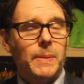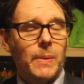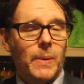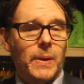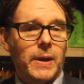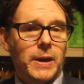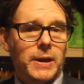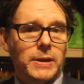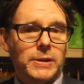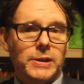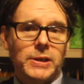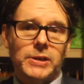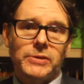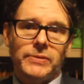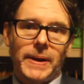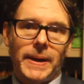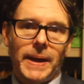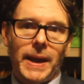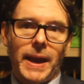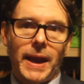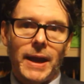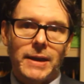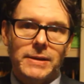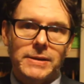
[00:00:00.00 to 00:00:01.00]
wear just around
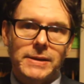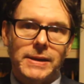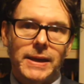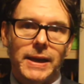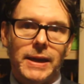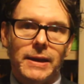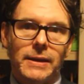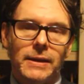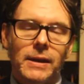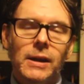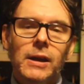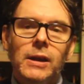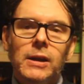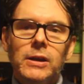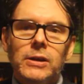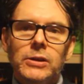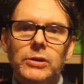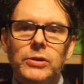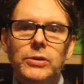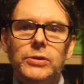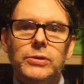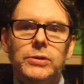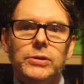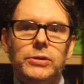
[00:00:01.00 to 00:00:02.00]
the house to get
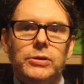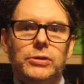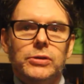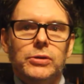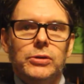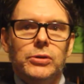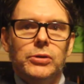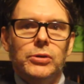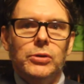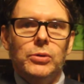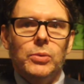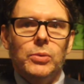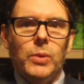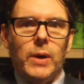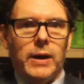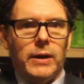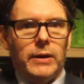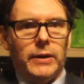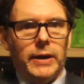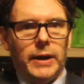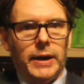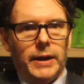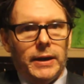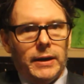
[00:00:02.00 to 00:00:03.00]
used to
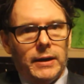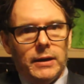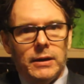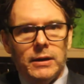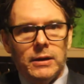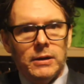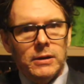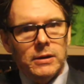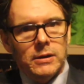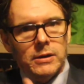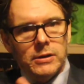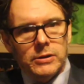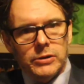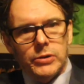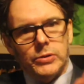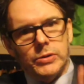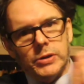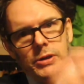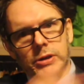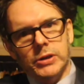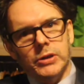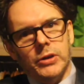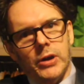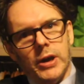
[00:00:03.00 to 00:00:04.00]
wearing suits
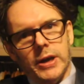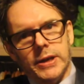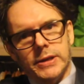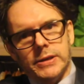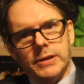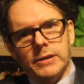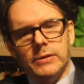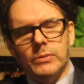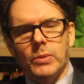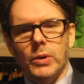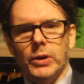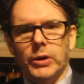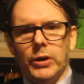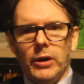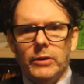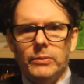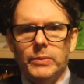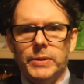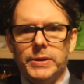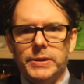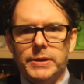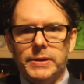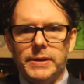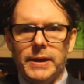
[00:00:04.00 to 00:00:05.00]
and ties and whatnot,
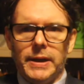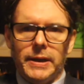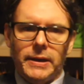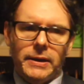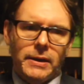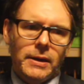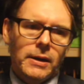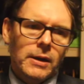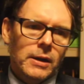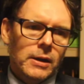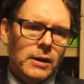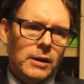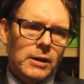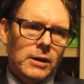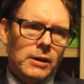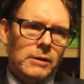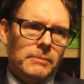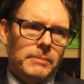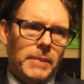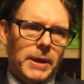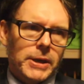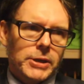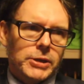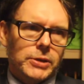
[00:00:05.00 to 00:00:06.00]
which then
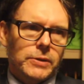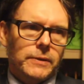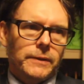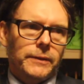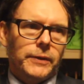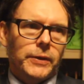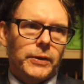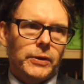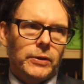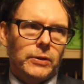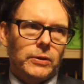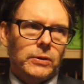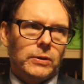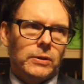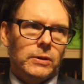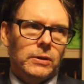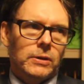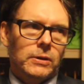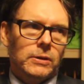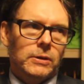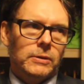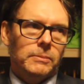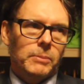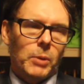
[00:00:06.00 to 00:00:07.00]
makes you feel
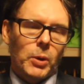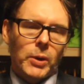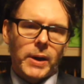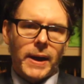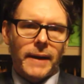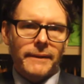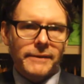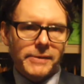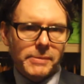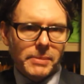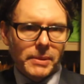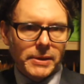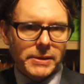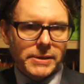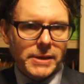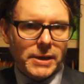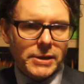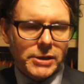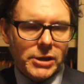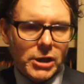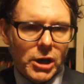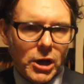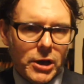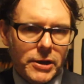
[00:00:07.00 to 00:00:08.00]
more comfortable in
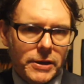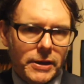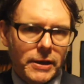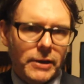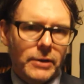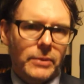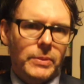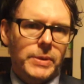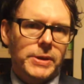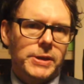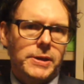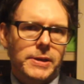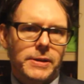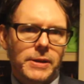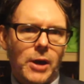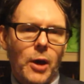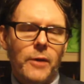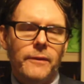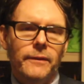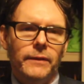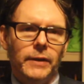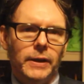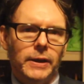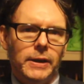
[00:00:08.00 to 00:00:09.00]
such clothing, which
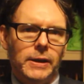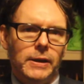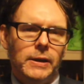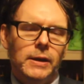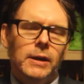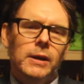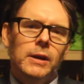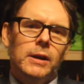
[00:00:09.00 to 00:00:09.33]
hopefully